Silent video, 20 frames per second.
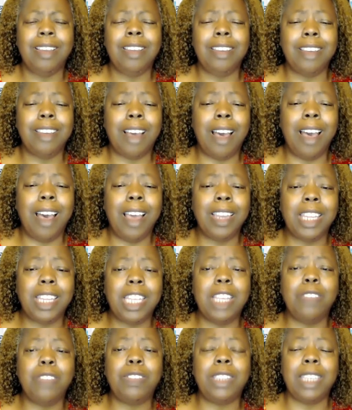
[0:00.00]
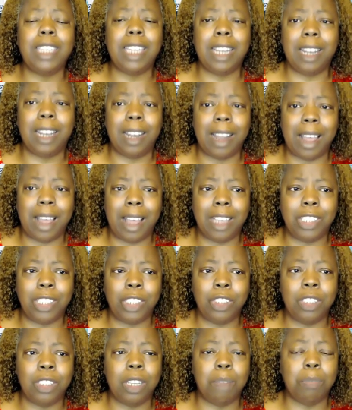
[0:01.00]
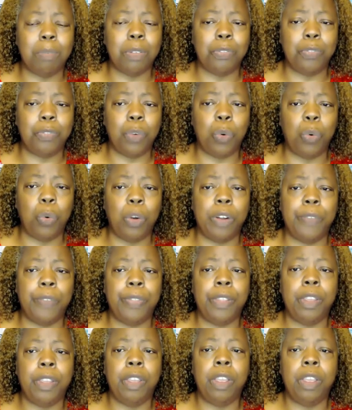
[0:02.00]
God gives Elijah, number four,